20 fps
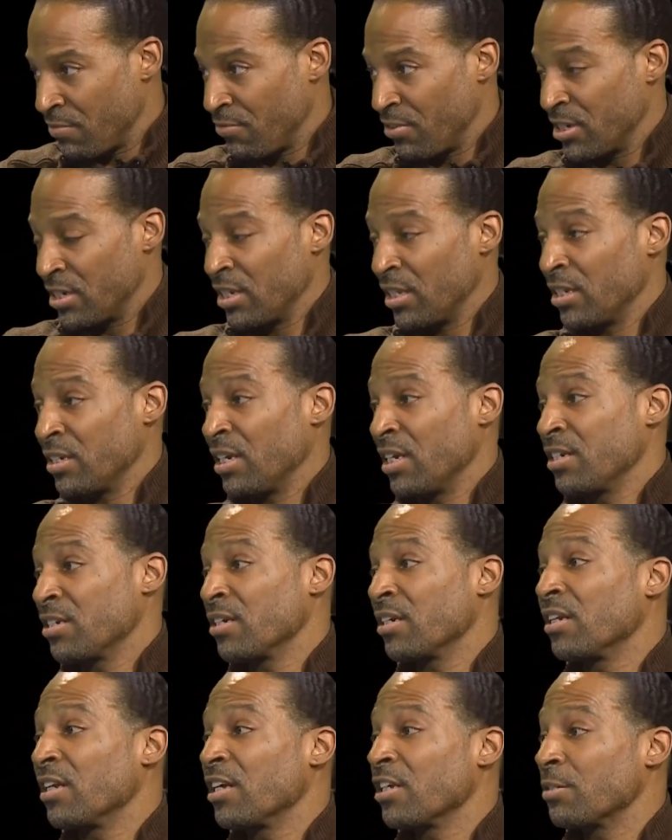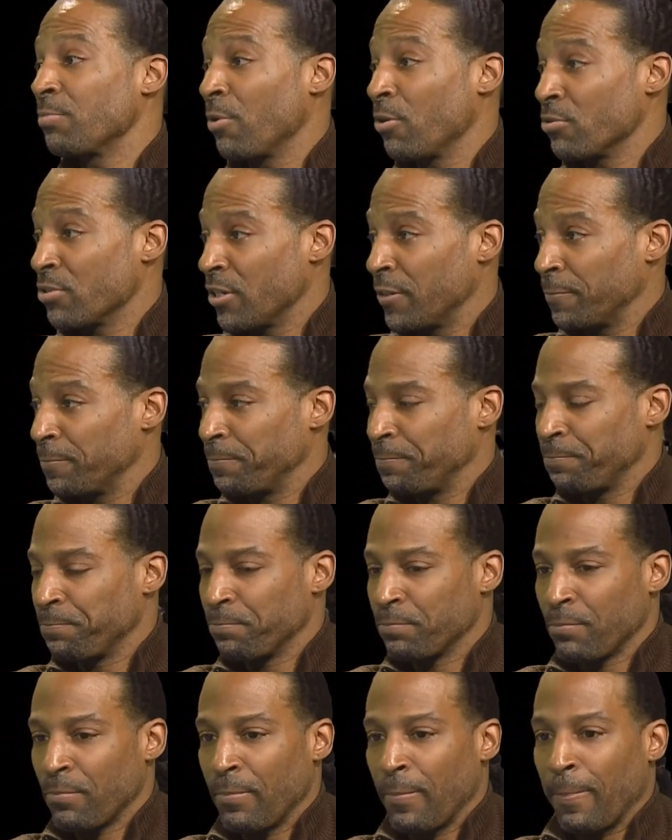facilitation, and exposure.
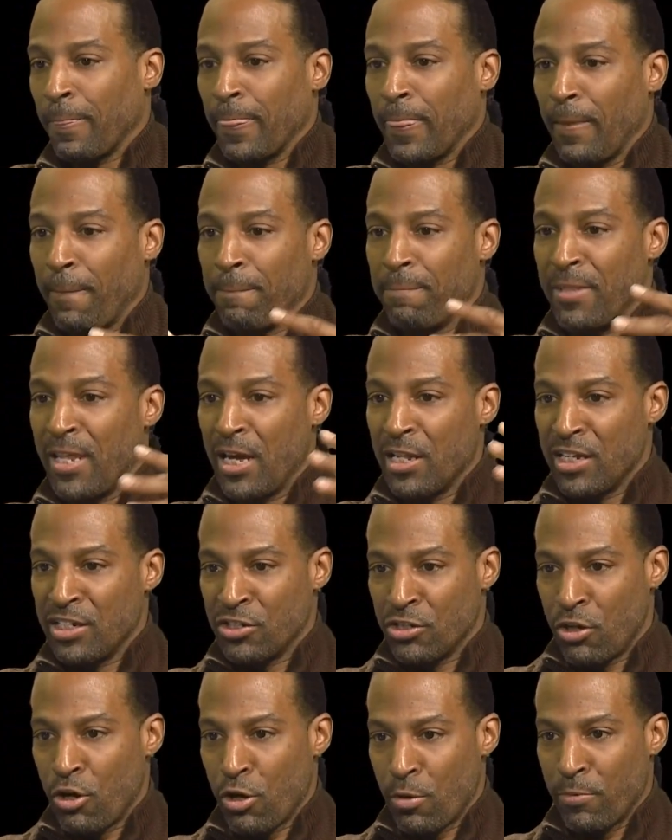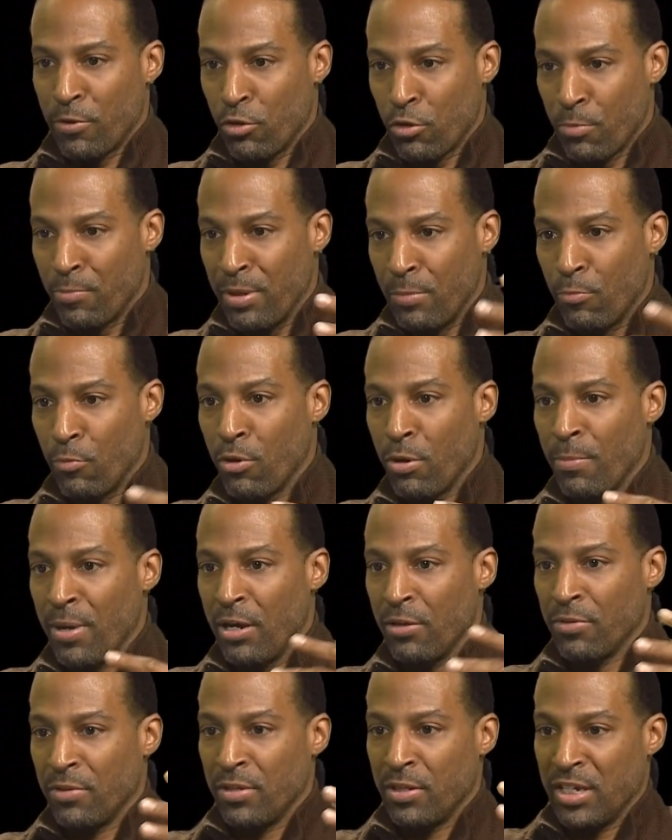Now let's talk a little bit more
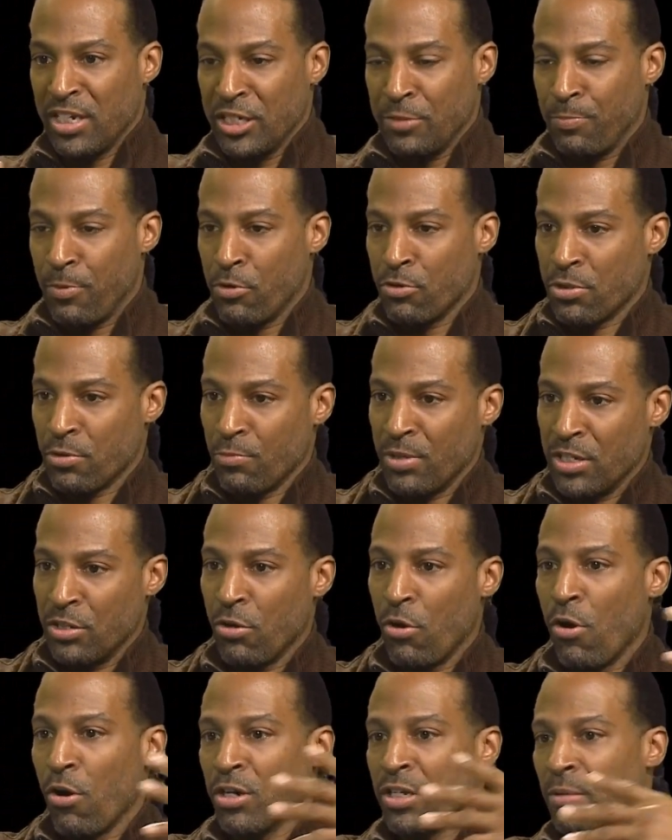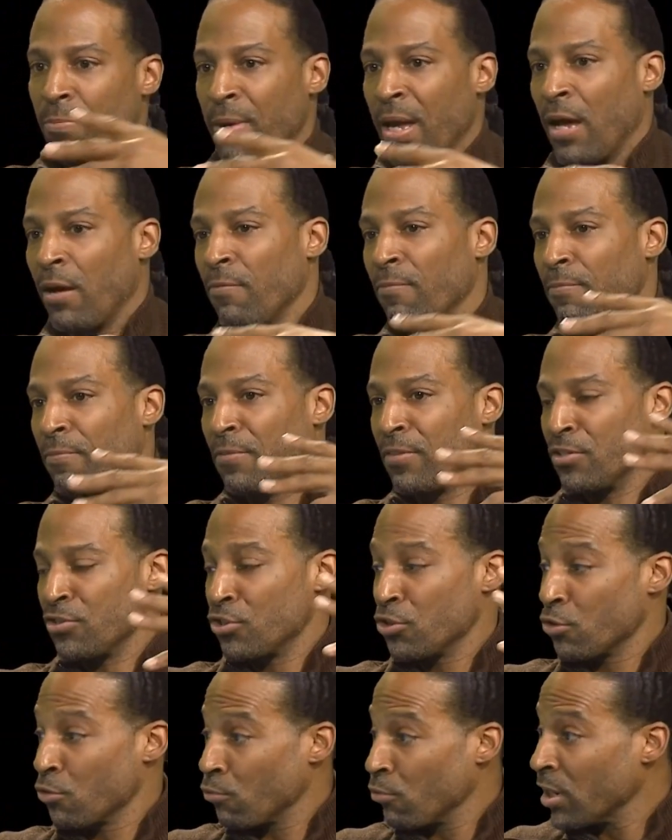about the exposure. We talked about the
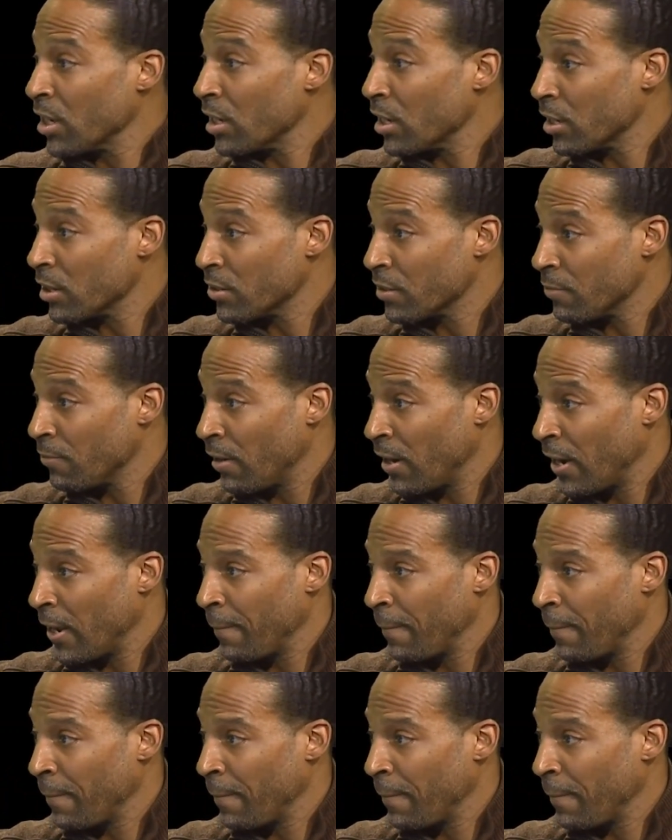screenings, right?